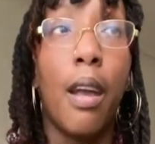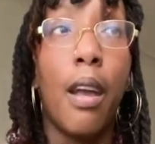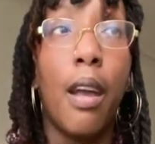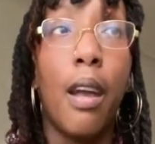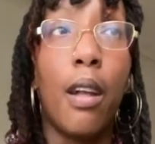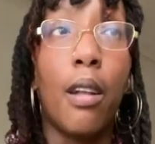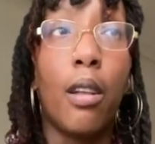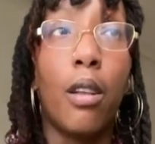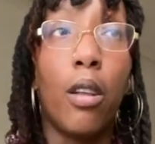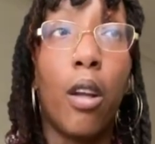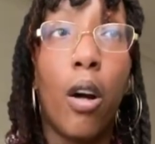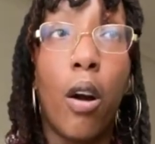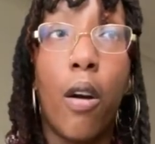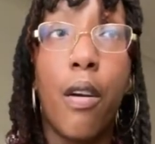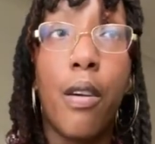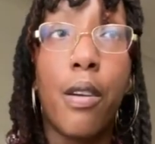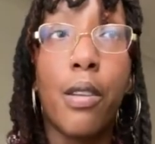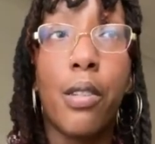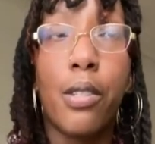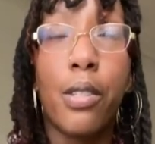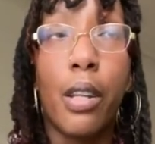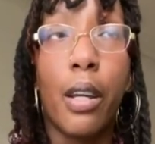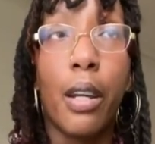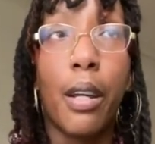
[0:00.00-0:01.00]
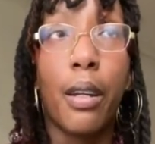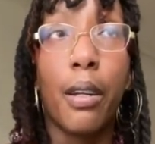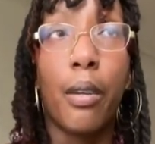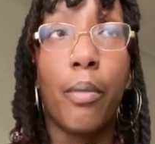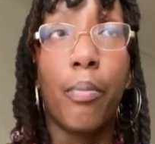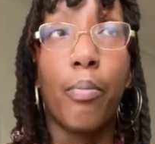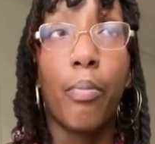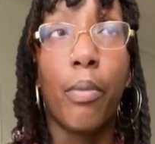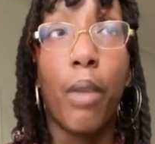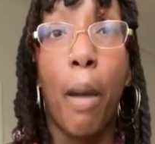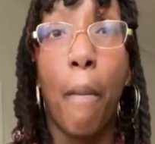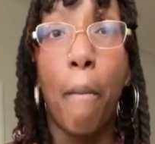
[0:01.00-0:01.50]
And lard is
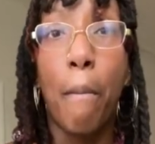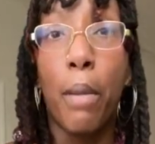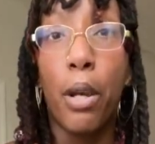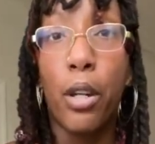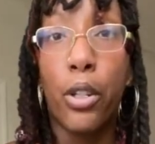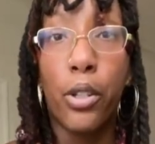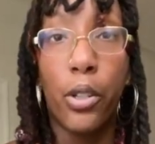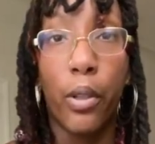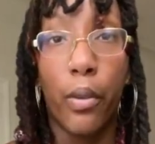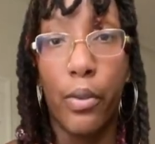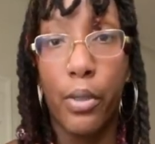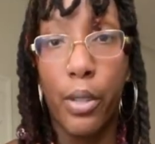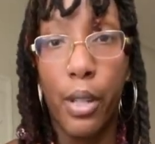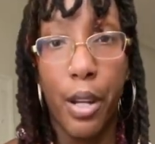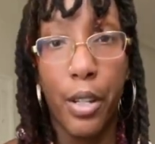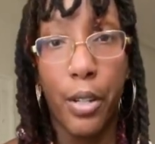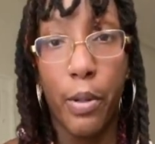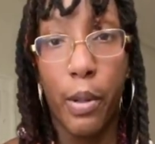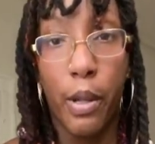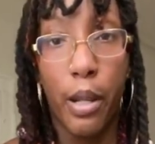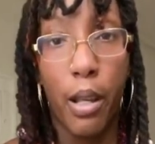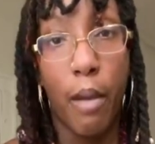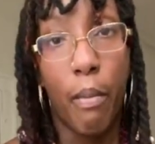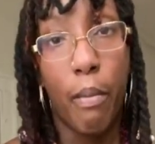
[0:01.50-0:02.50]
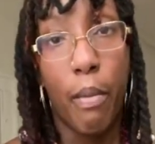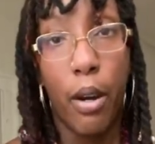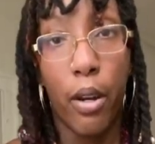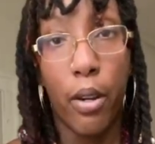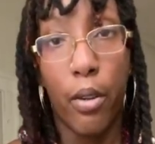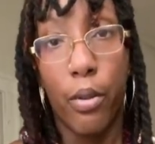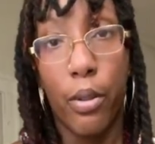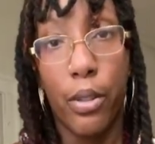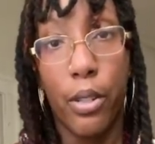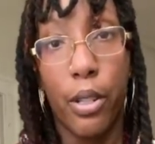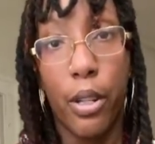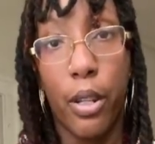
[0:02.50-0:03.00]
like a mixture of saturated and
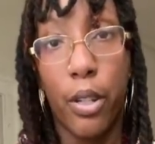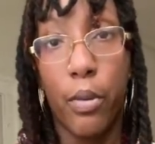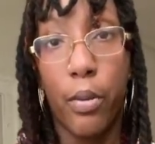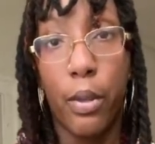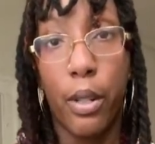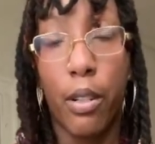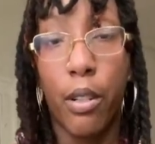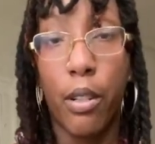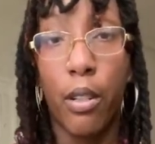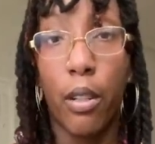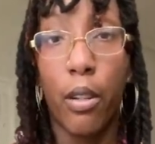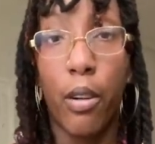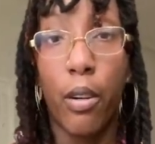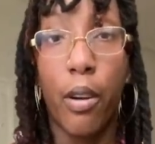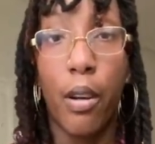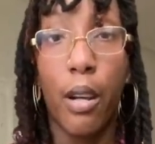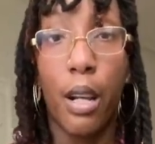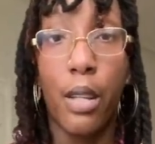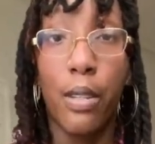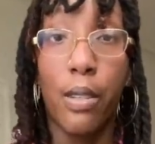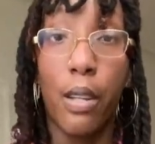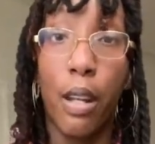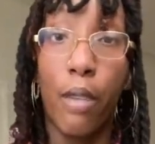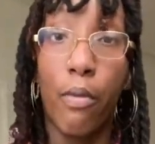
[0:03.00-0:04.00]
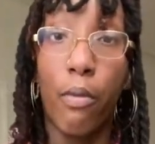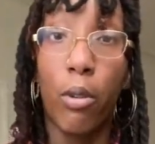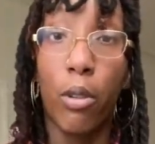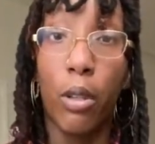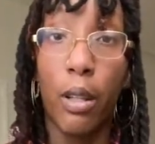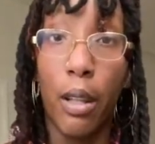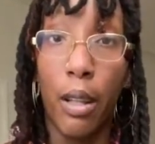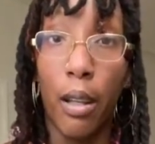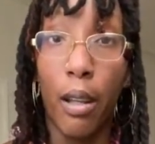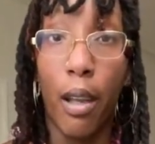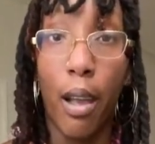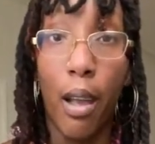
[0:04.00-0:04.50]
monounsaturated, because lard has a lot of
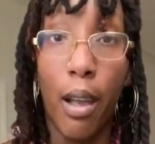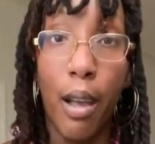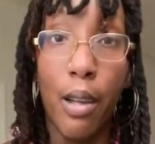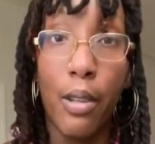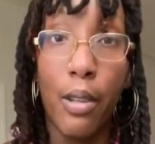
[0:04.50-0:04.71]
oleic